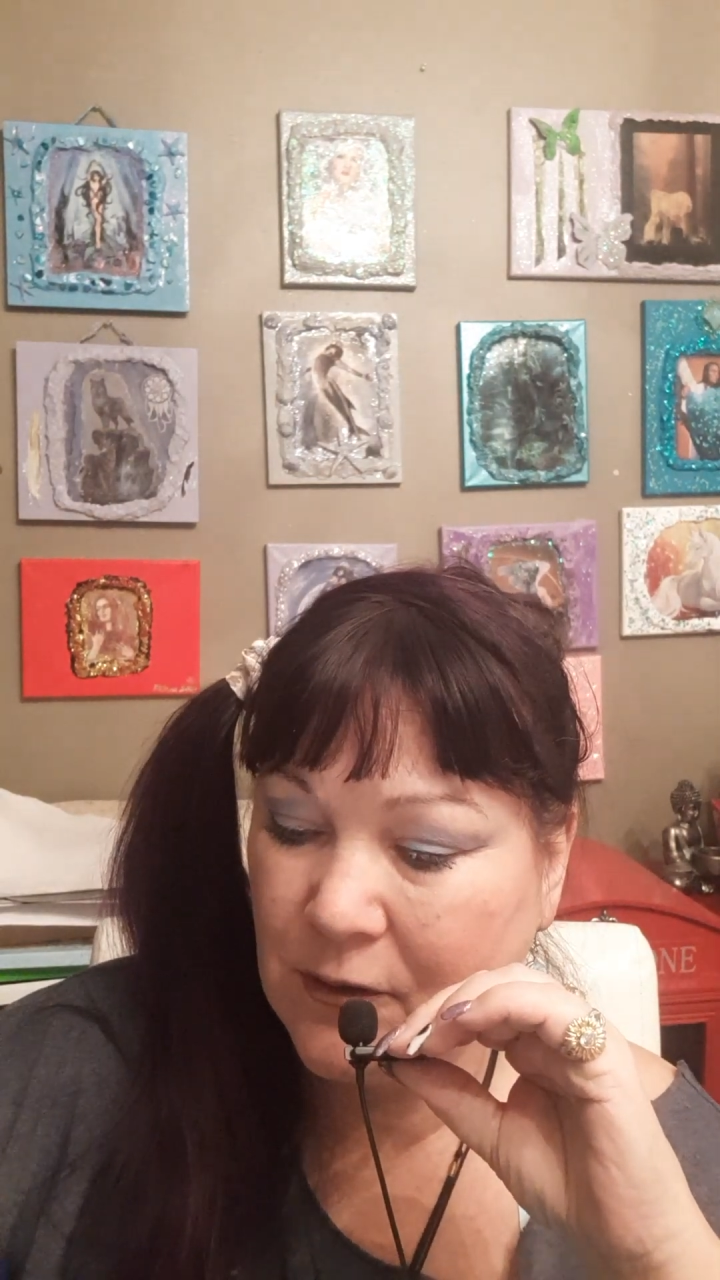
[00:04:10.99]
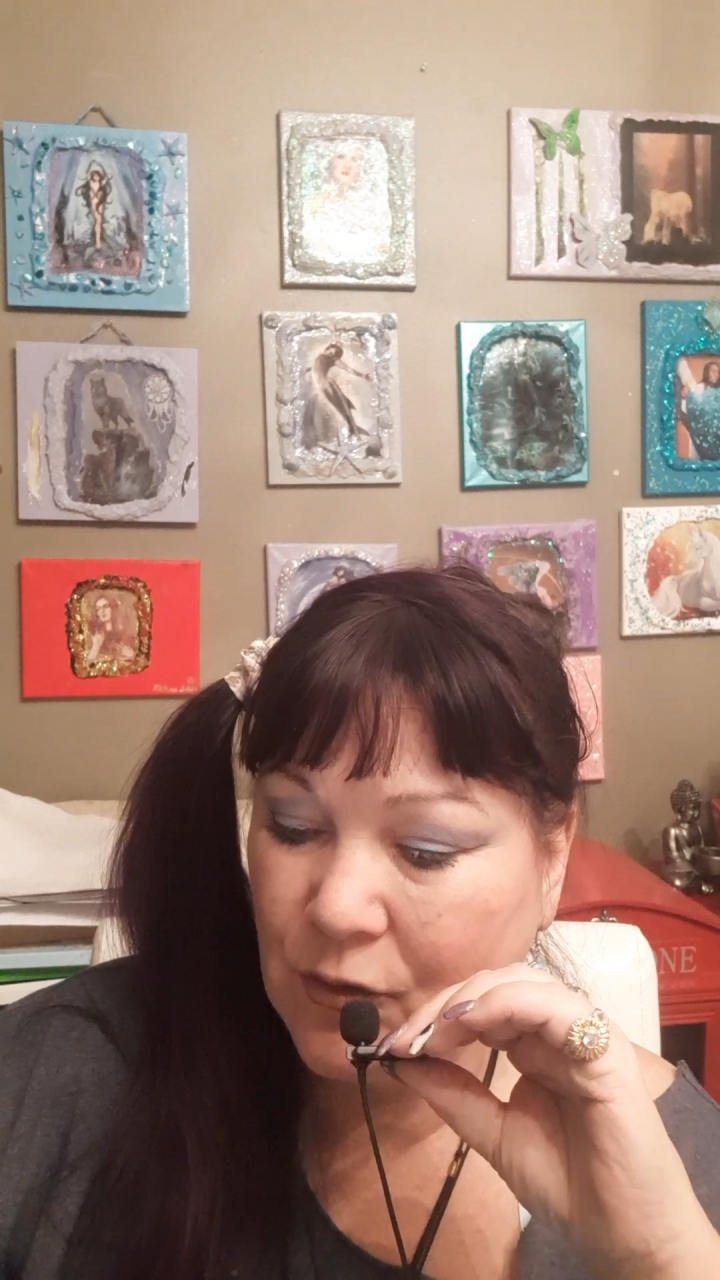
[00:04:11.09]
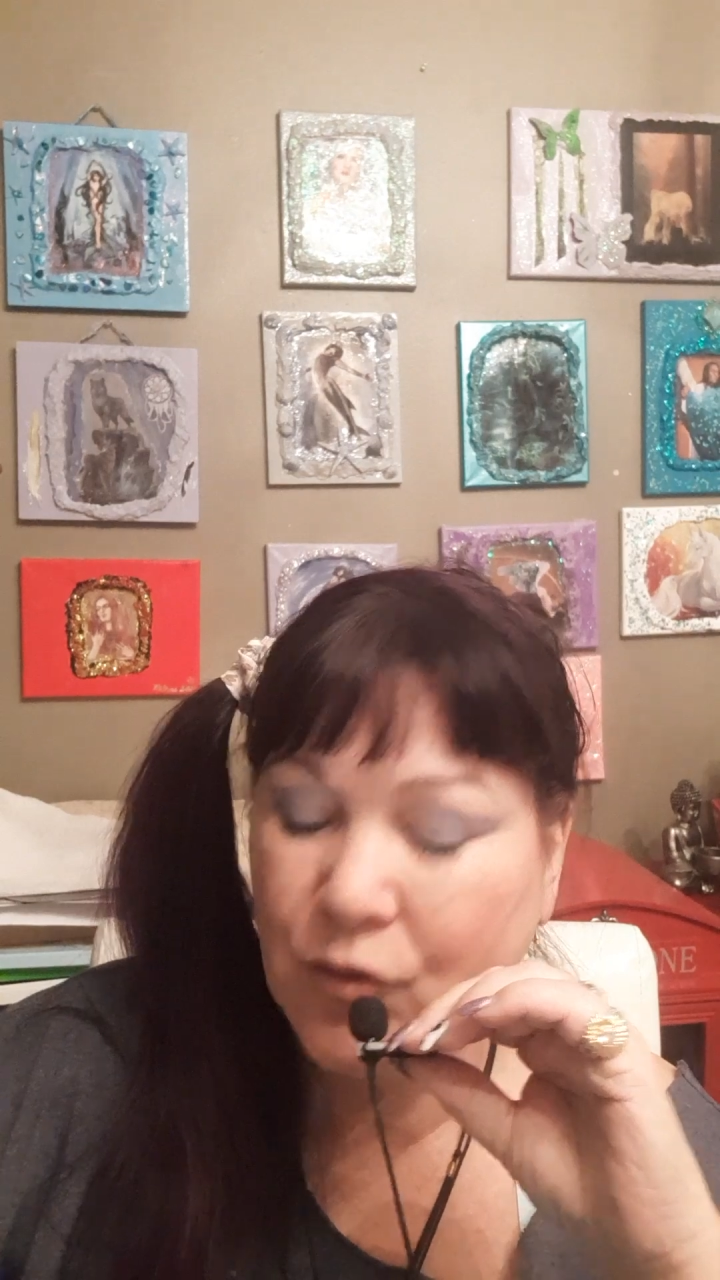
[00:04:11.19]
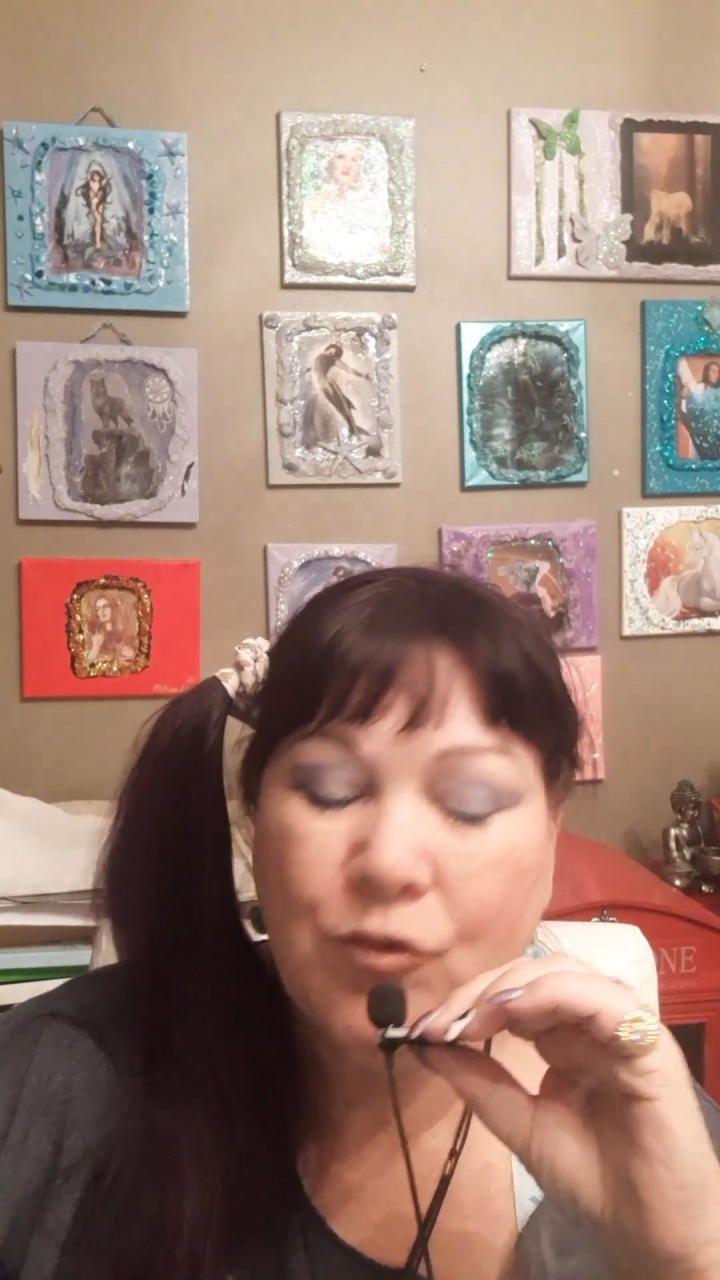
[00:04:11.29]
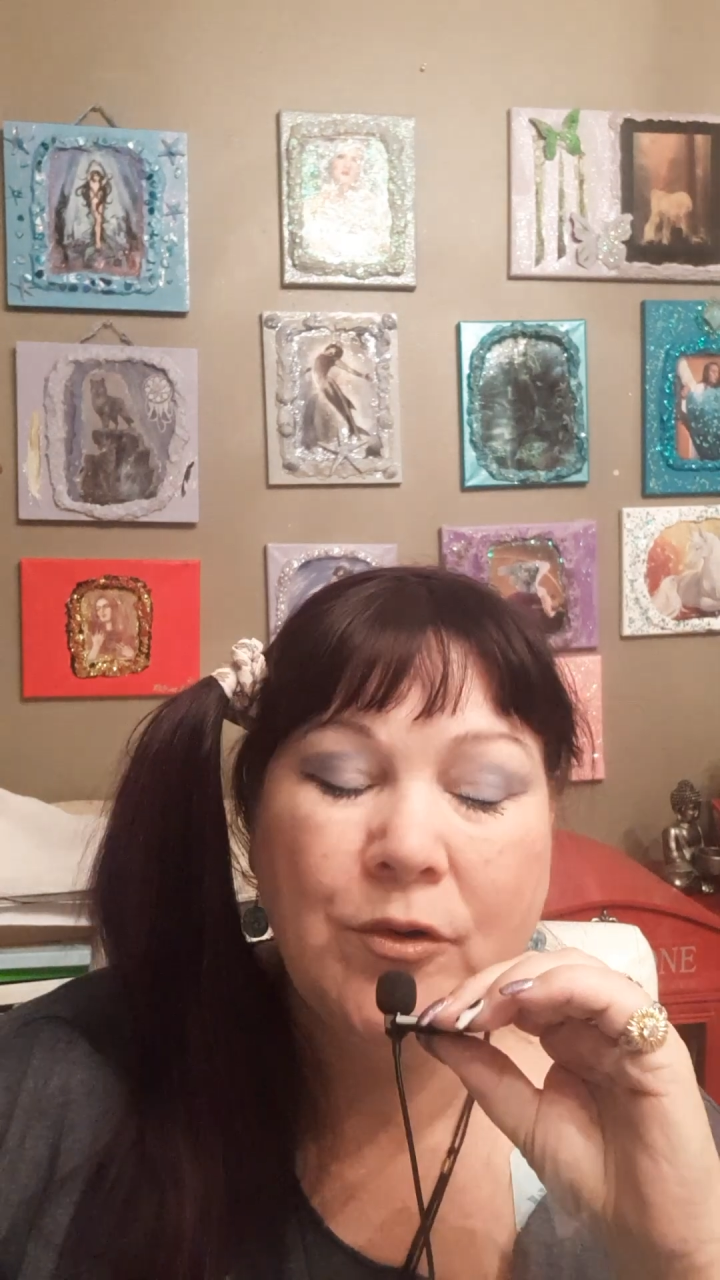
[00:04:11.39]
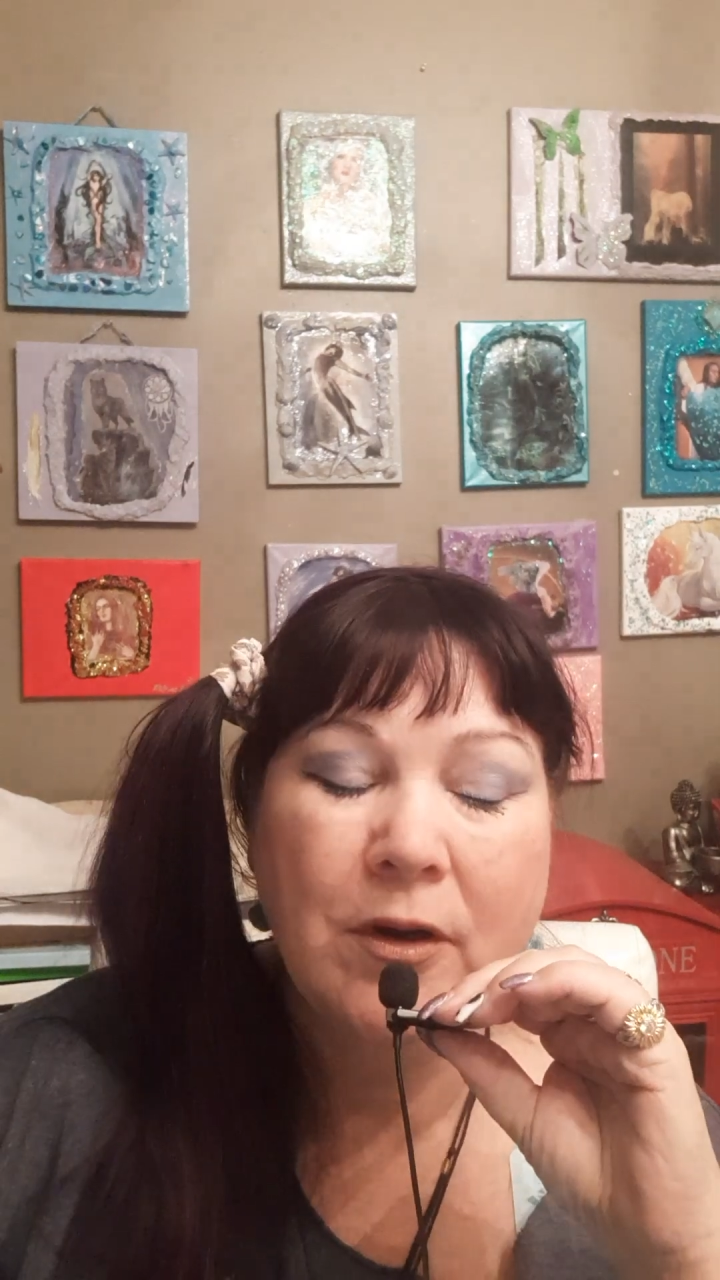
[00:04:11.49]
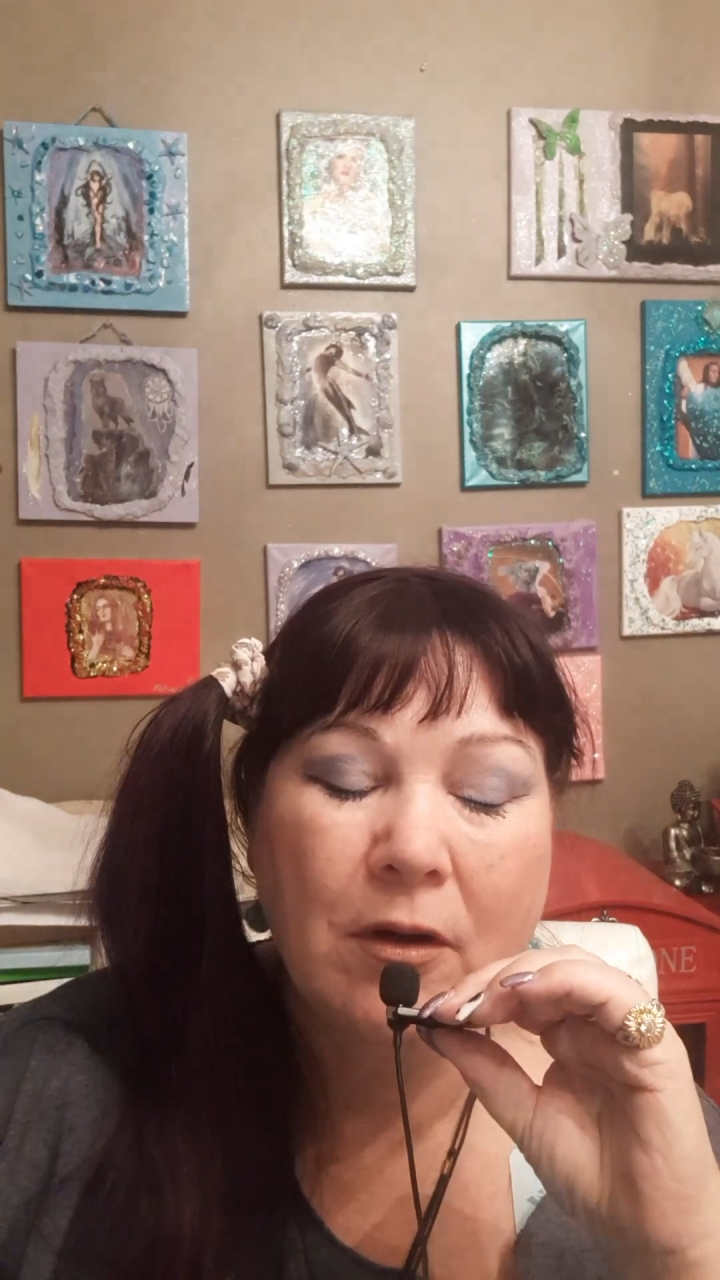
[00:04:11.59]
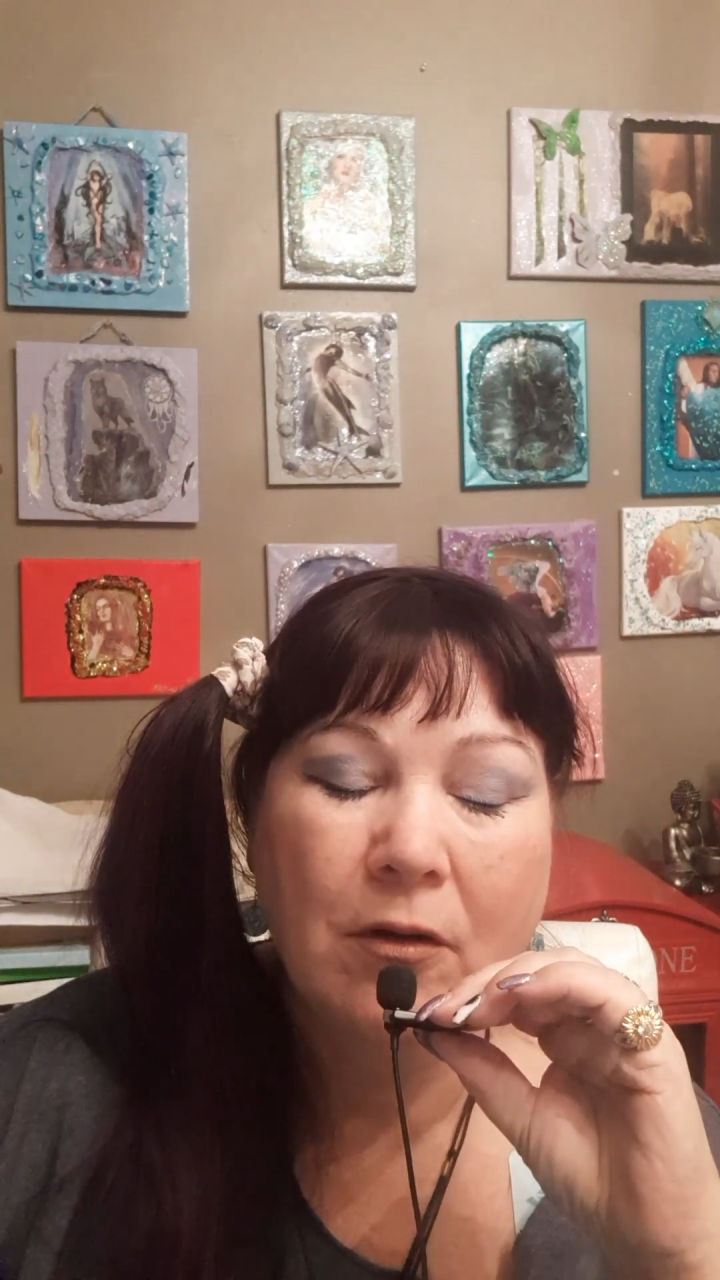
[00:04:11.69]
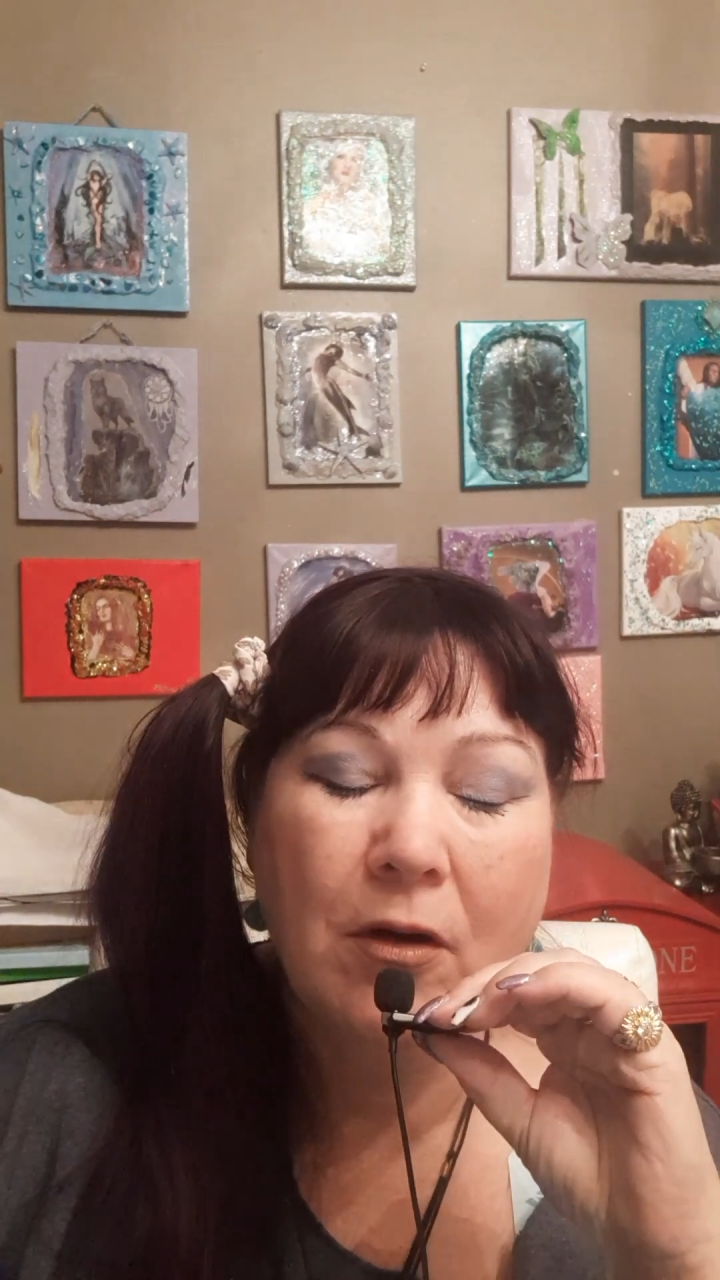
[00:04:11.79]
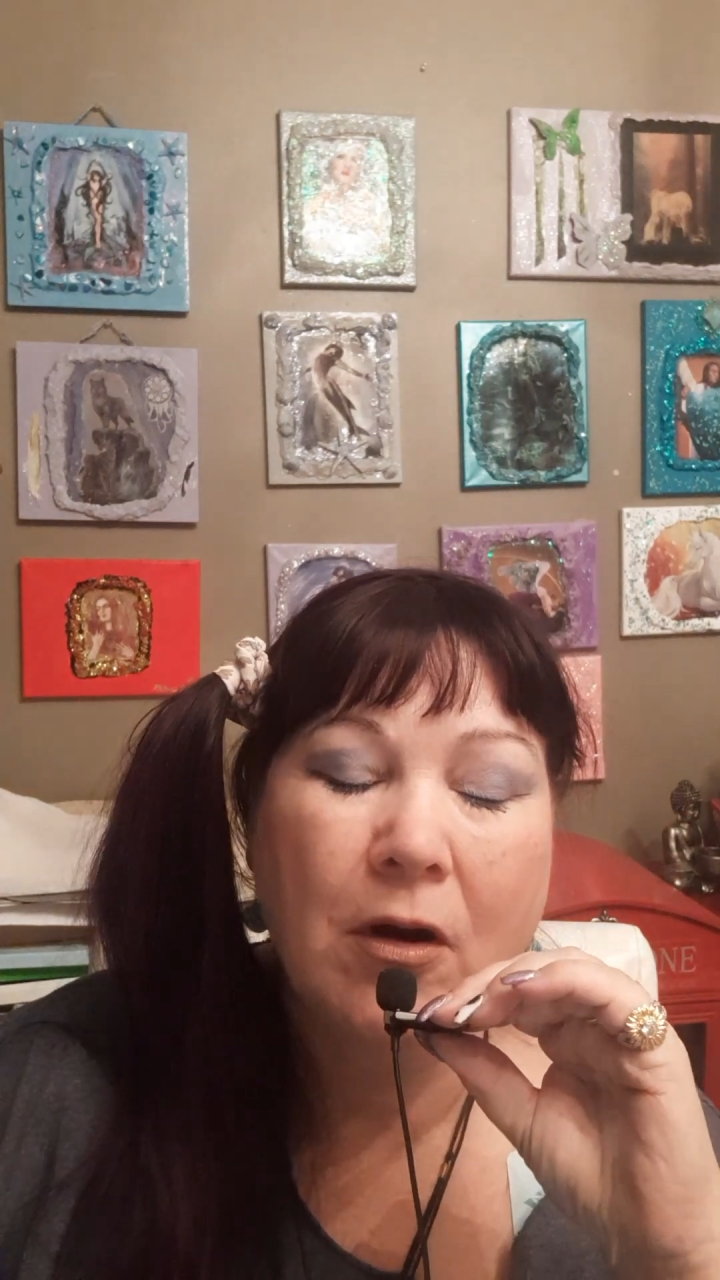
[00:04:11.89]
who
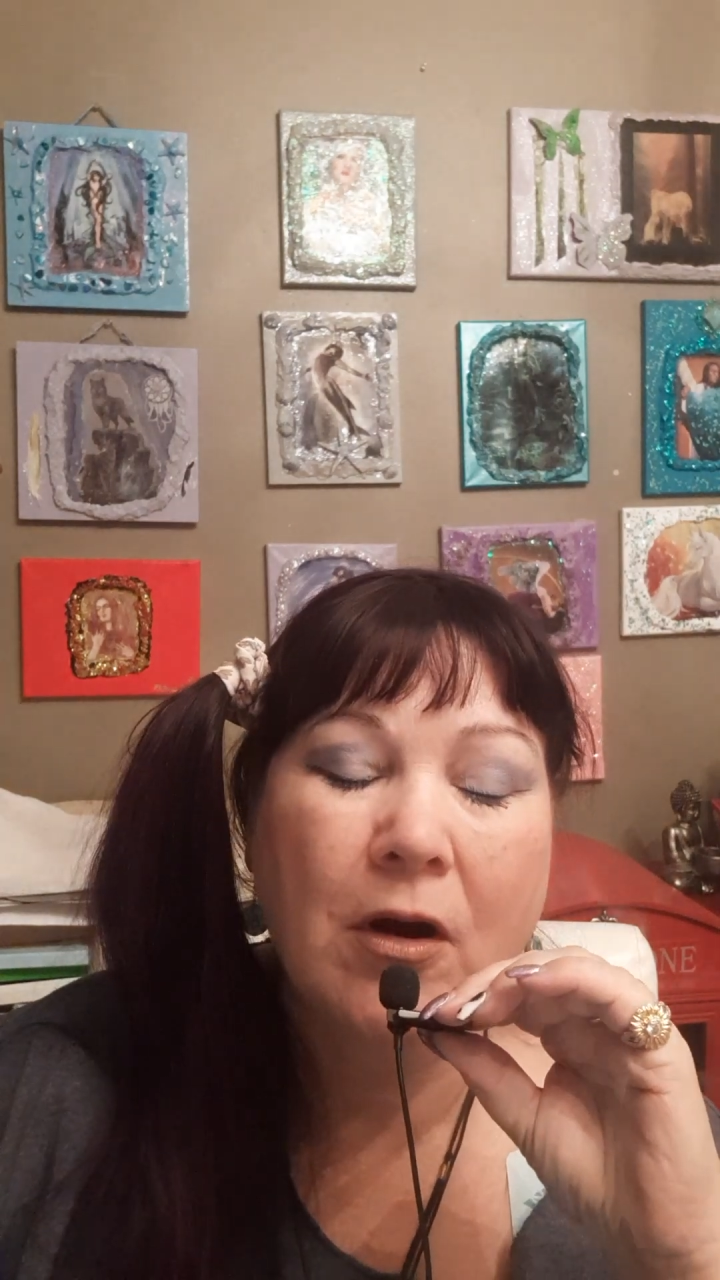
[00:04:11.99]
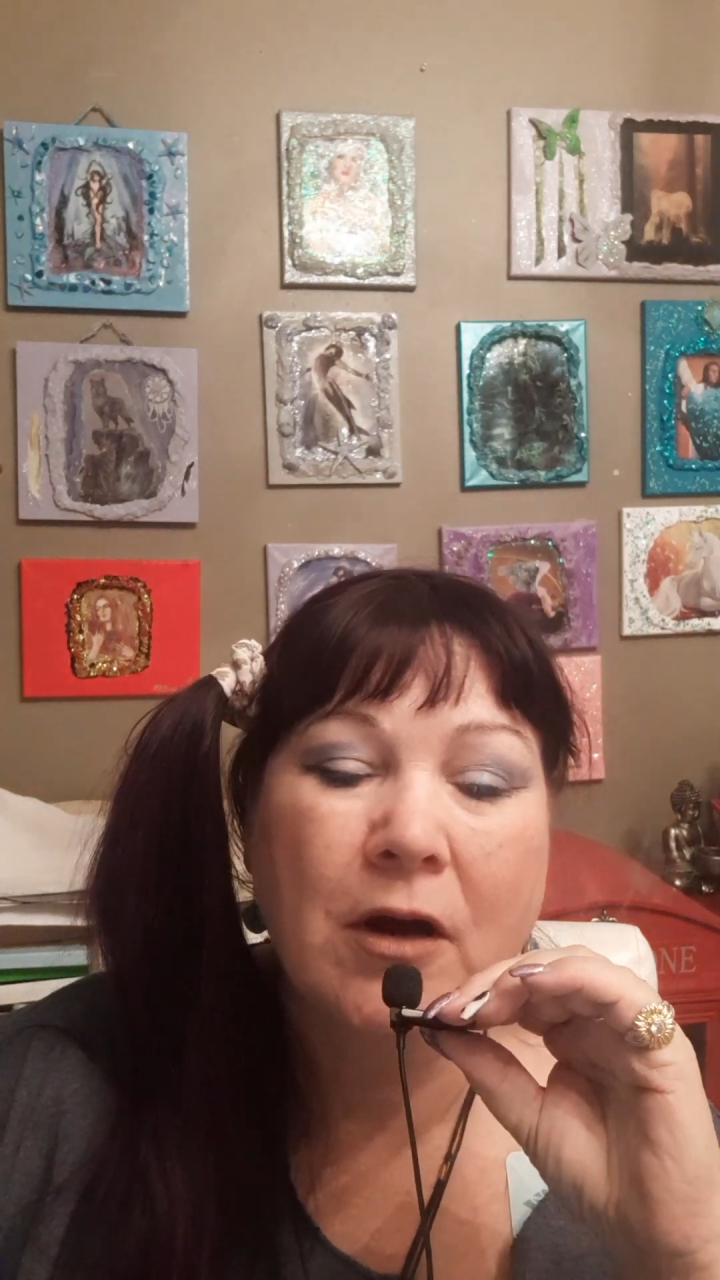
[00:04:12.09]
are